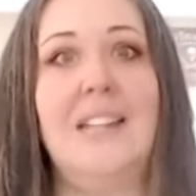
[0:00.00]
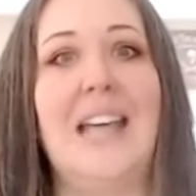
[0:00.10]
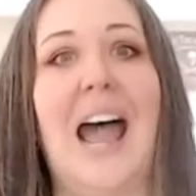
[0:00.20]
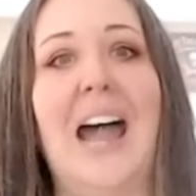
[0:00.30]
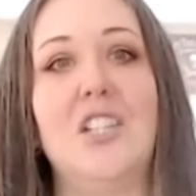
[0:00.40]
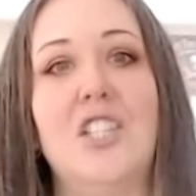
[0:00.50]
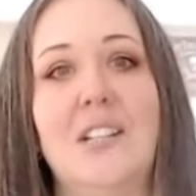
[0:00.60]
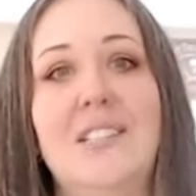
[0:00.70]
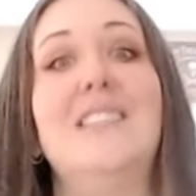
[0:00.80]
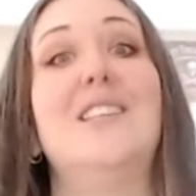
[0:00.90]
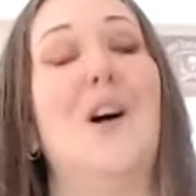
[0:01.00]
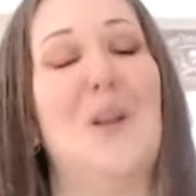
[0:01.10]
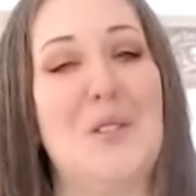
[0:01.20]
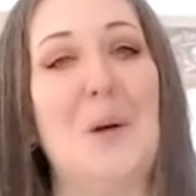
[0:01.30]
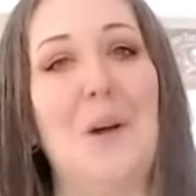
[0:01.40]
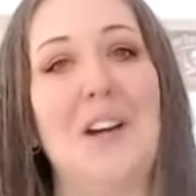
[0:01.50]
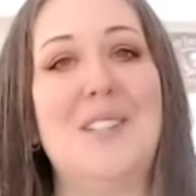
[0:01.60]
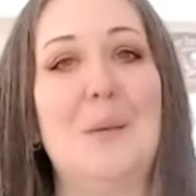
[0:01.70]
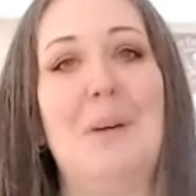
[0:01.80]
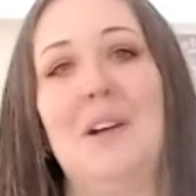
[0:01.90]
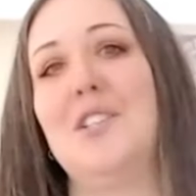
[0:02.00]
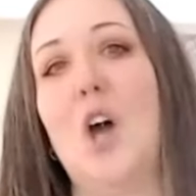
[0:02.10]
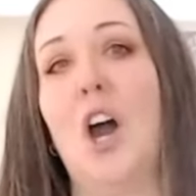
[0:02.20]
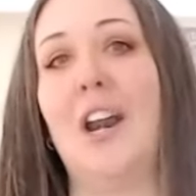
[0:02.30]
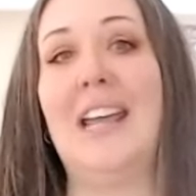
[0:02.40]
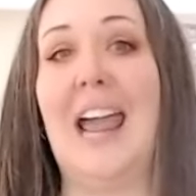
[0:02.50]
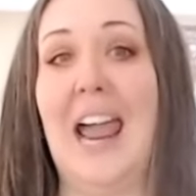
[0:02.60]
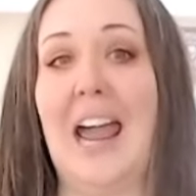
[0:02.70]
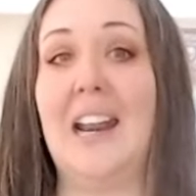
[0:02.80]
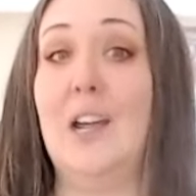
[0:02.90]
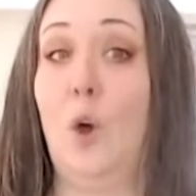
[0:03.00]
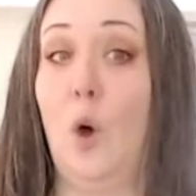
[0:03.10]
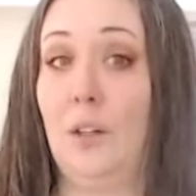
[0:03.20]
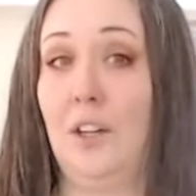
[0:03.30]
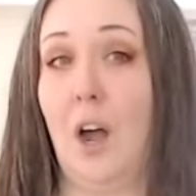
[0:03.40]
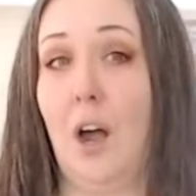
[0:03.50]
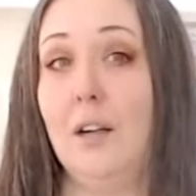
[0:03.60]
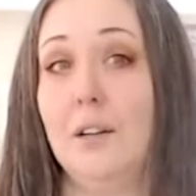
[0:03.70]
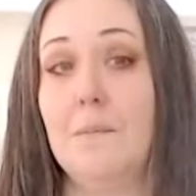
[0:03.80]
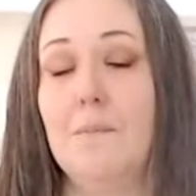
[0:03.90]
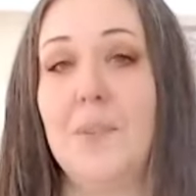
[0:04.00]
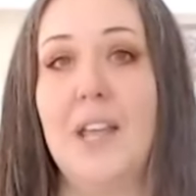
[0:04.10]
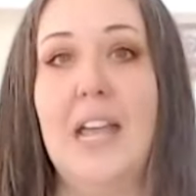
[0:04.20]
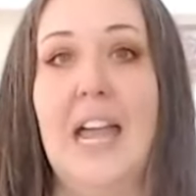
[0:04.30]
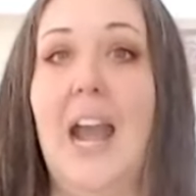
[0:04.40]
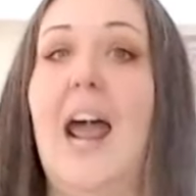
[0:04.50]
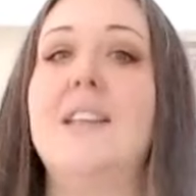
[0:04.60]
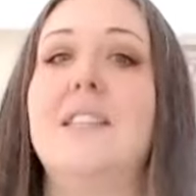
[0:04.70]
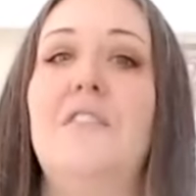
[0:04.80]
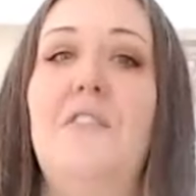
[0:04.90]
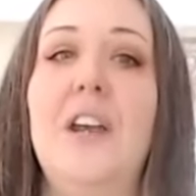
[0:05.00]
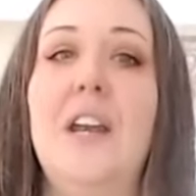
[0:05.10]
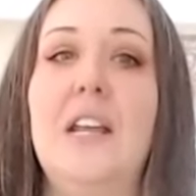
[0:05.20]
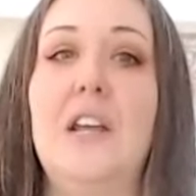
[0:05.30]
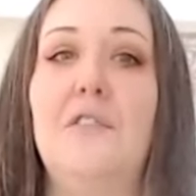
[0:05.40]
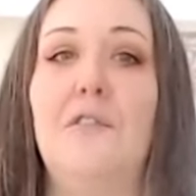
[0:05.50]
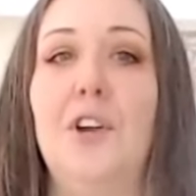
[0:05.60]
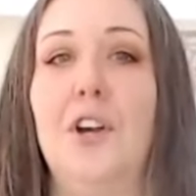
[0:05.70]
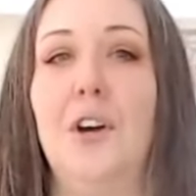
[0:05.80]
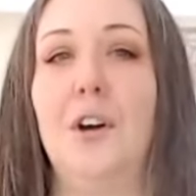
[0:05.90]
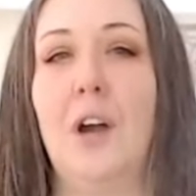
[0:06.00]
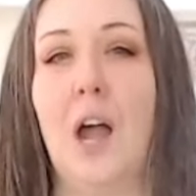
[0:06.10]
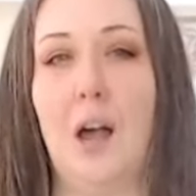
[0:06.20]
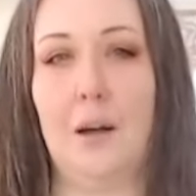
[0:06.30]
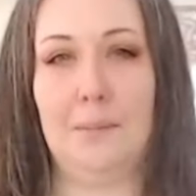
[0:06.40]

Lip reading: its actions is it also works as a bitter tonic and a cholagogue. It has an affinity for your